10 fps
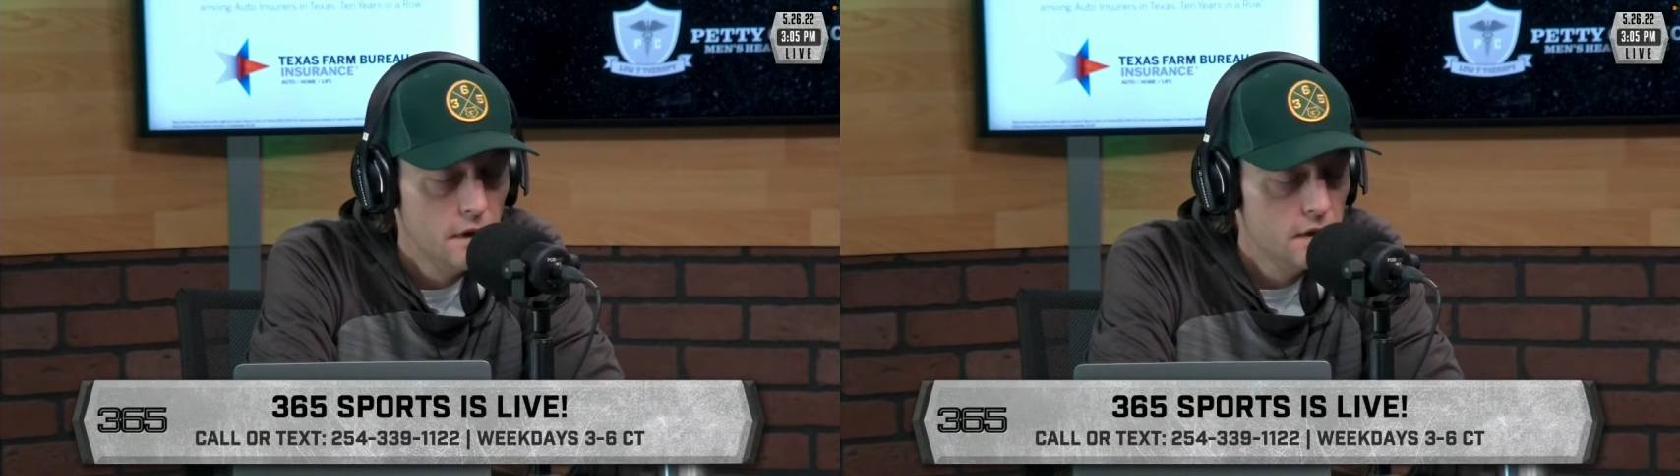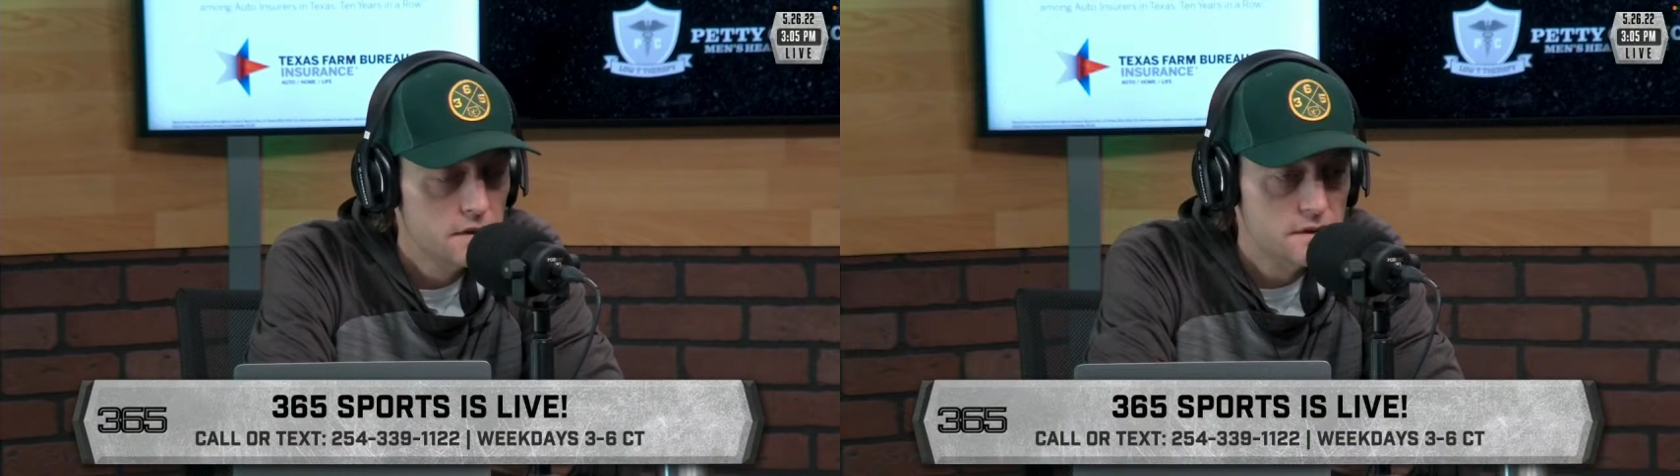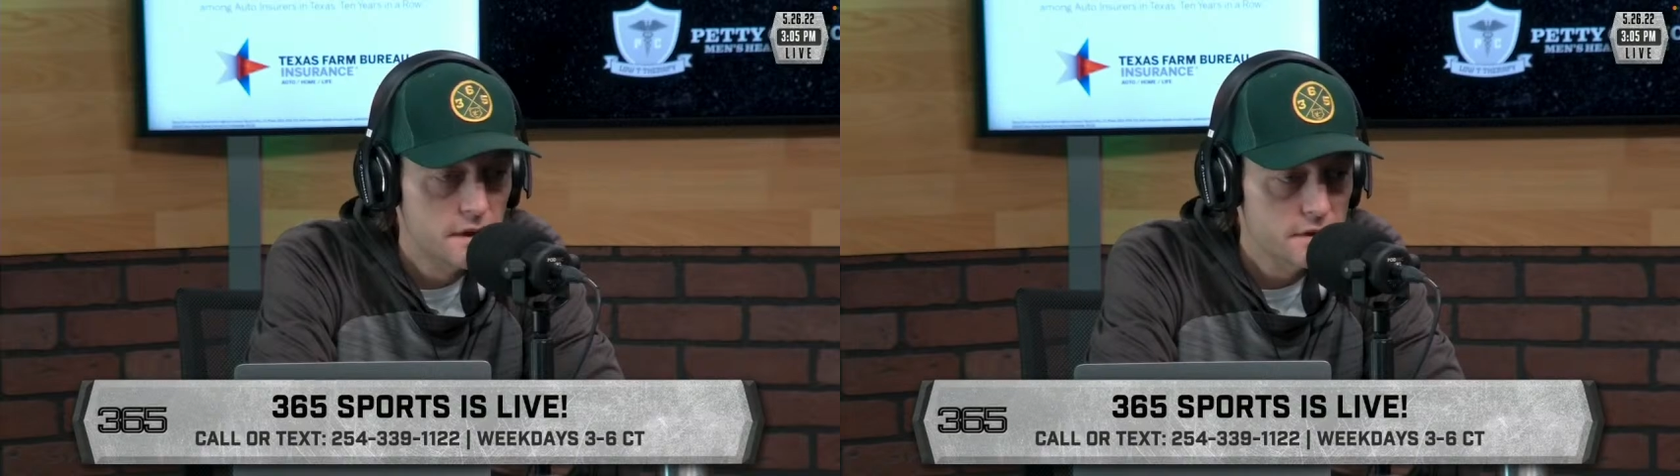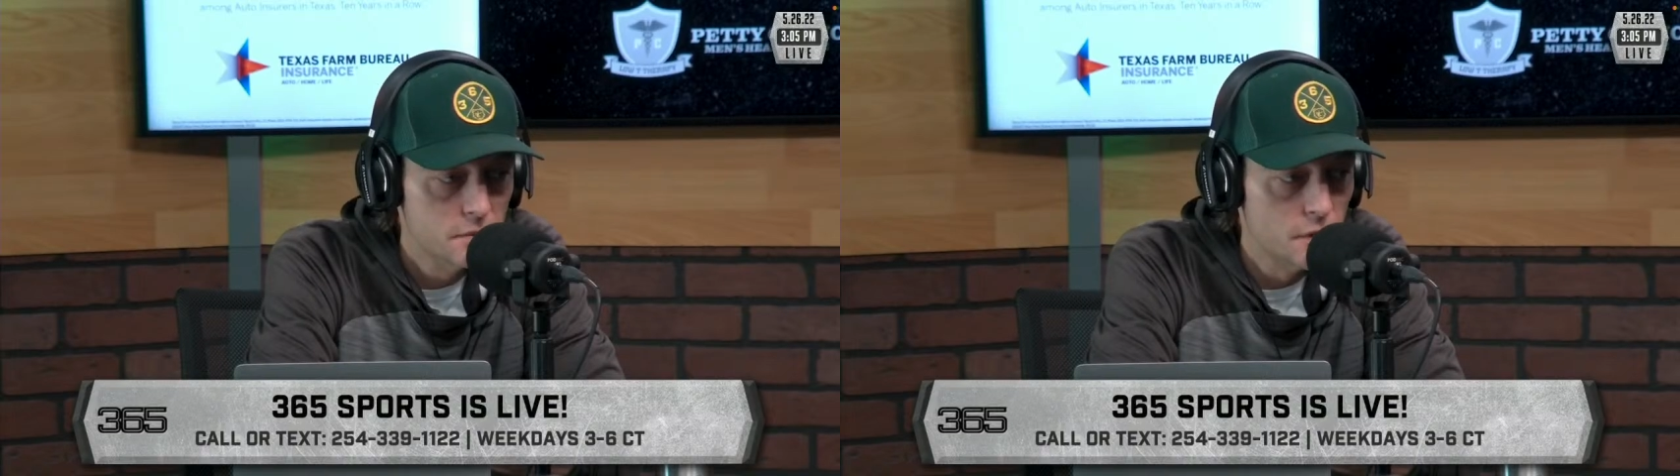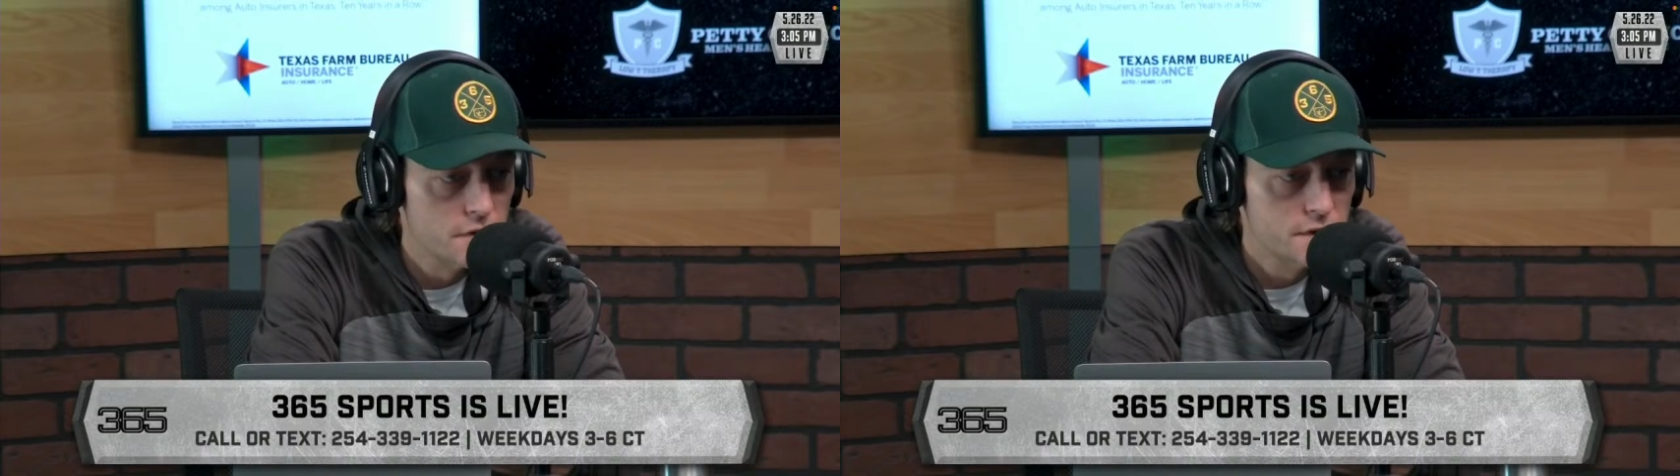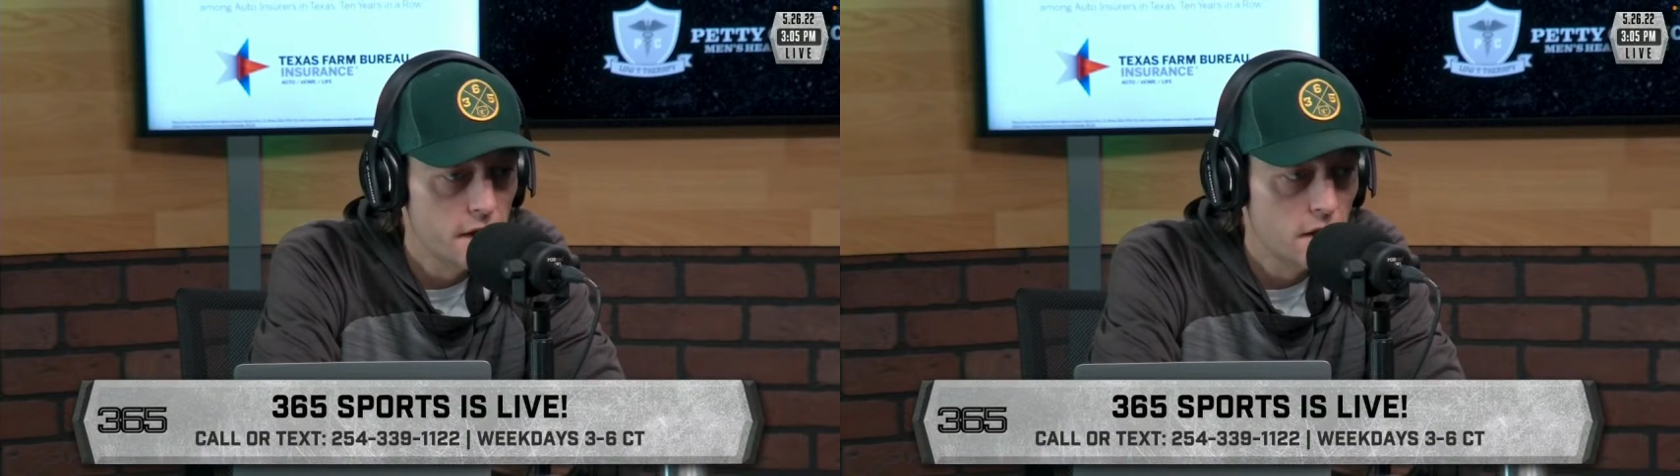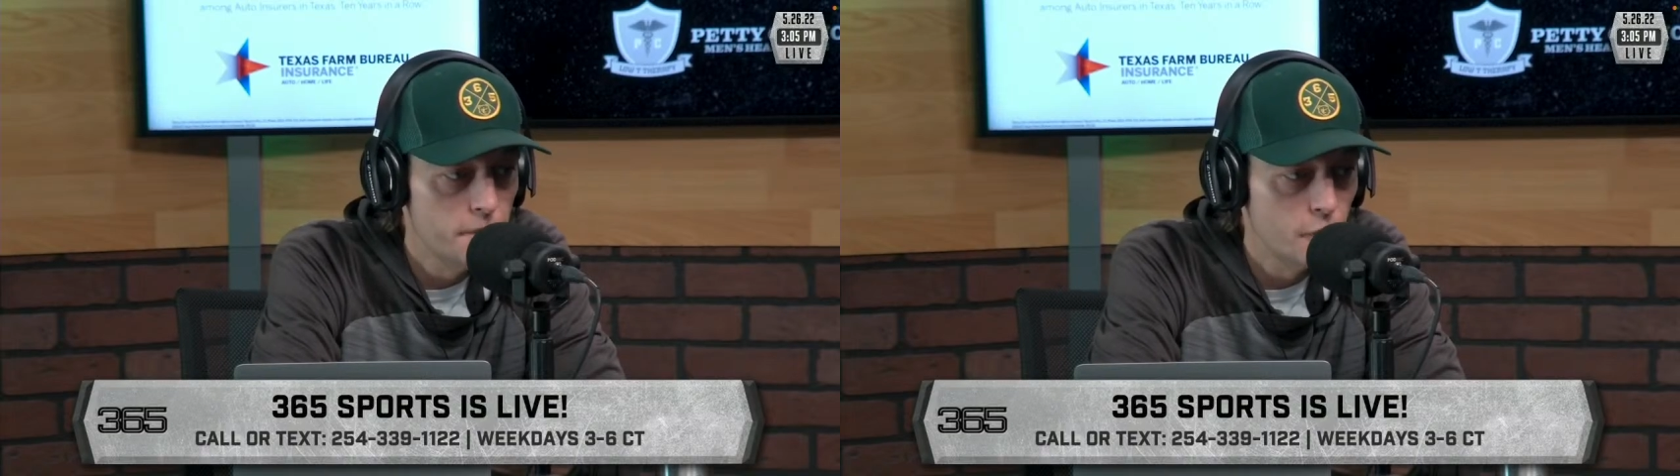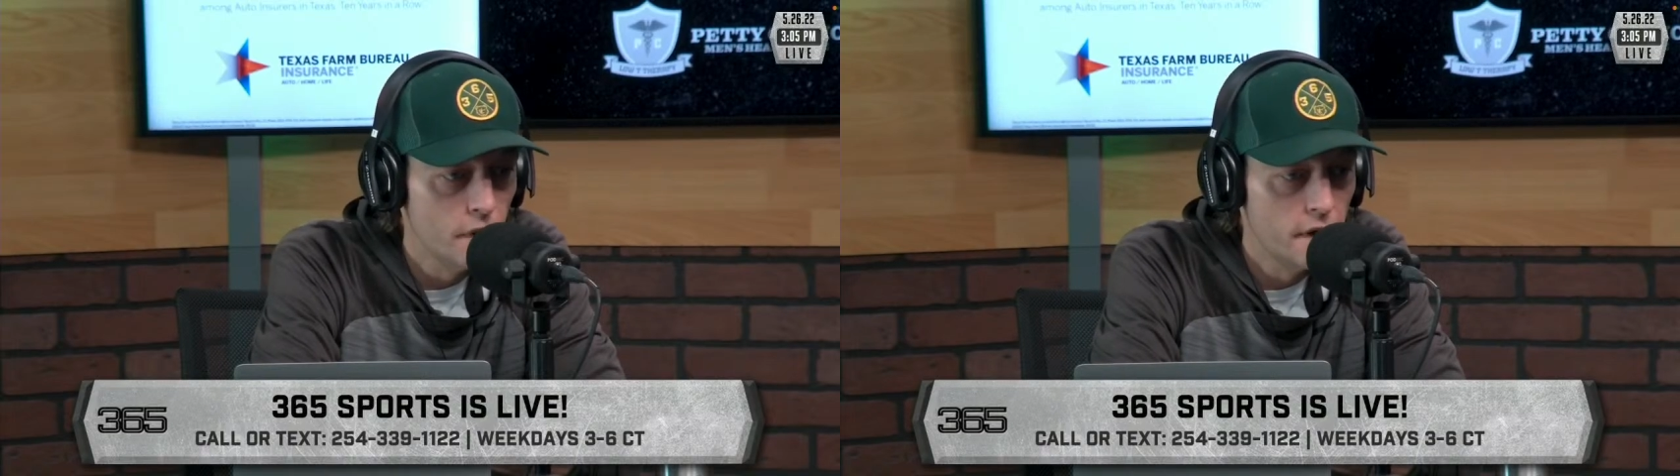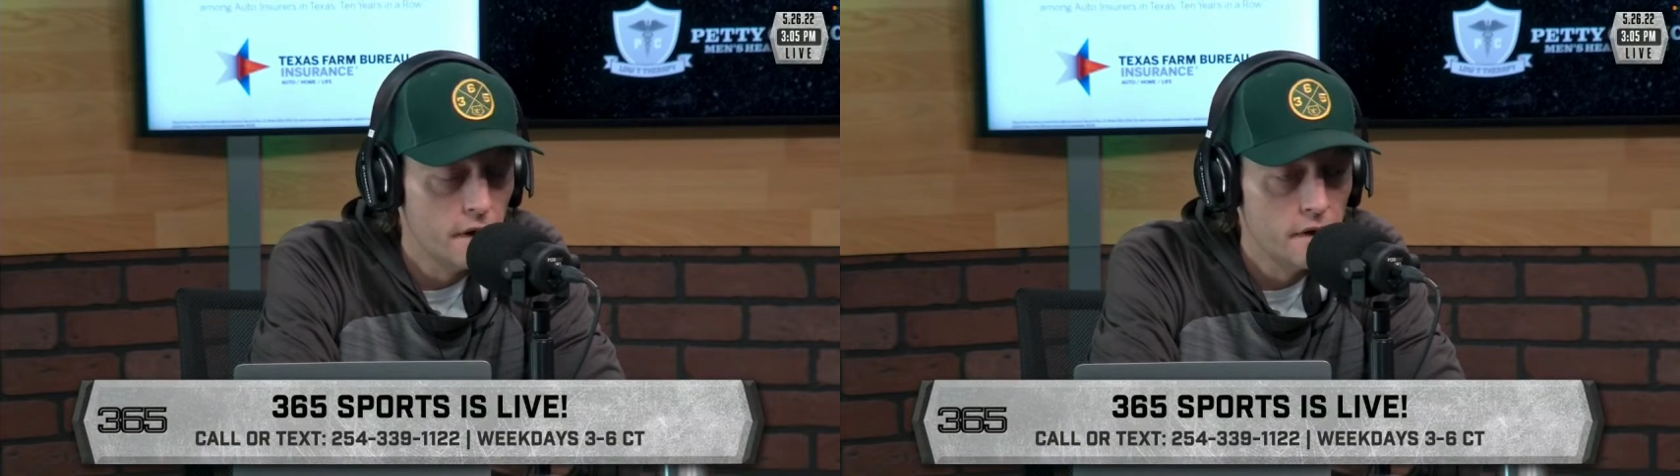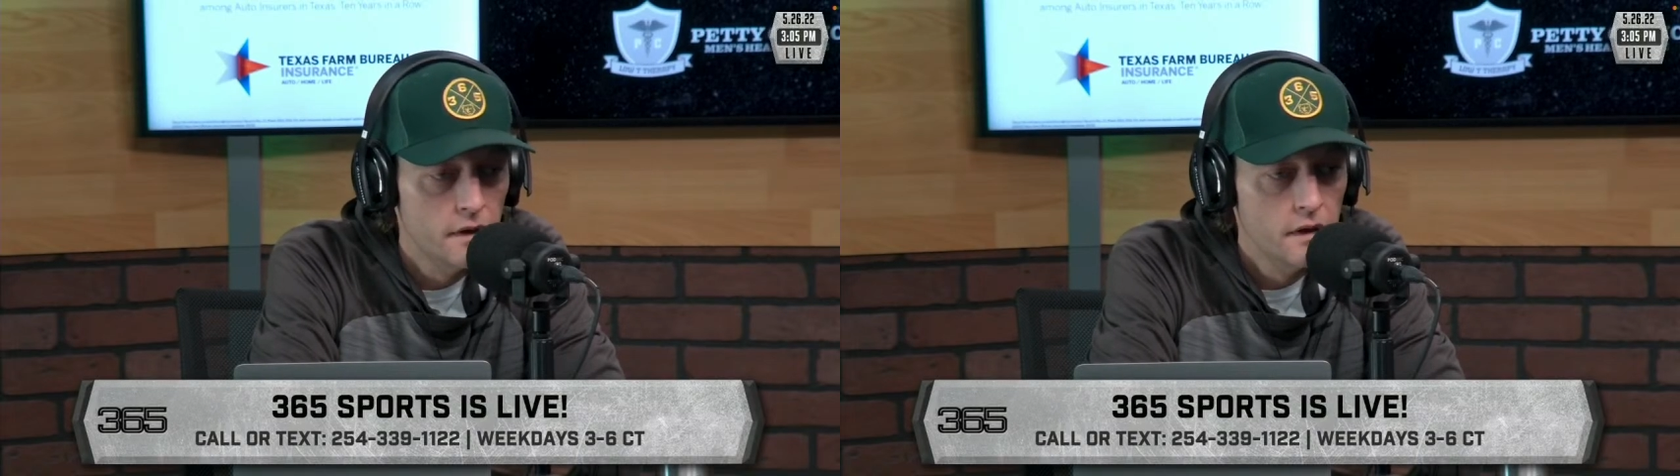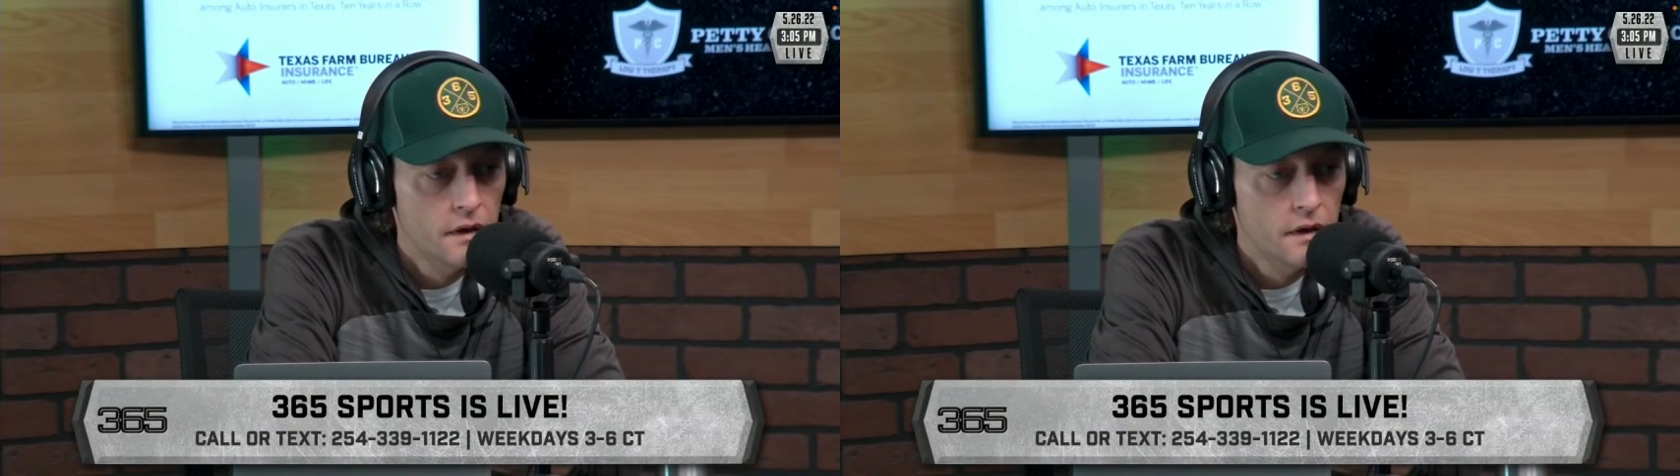system or setup where,